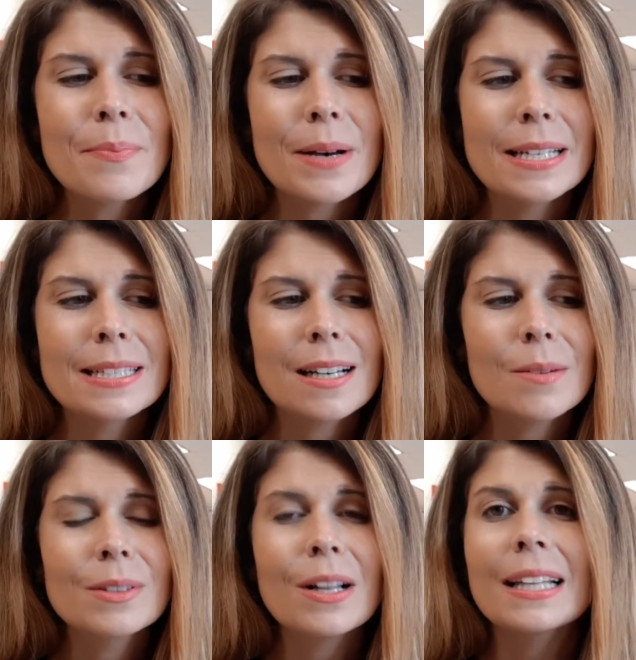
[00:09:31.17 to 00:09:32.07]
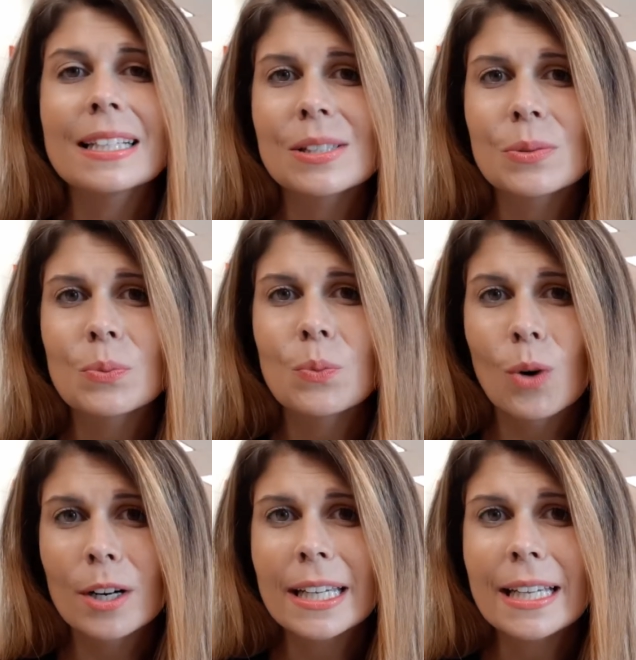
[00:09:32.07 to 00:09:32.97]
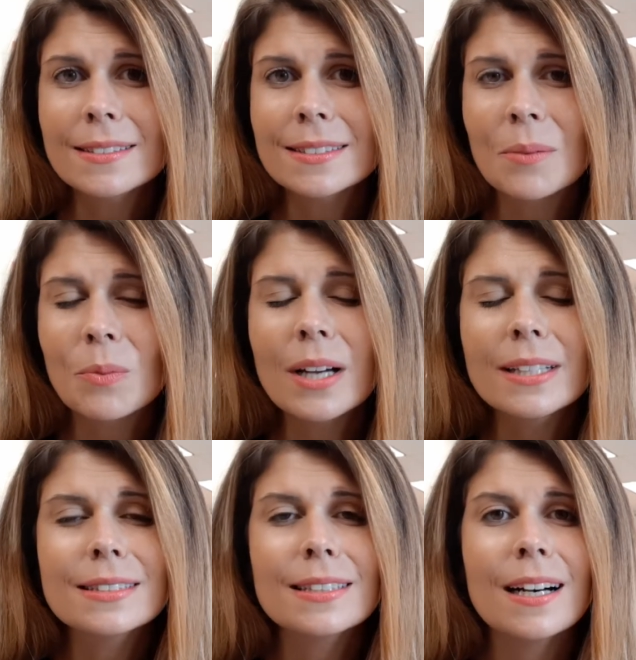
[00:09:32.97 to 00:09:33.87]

but I'm glad that it's working somewhat.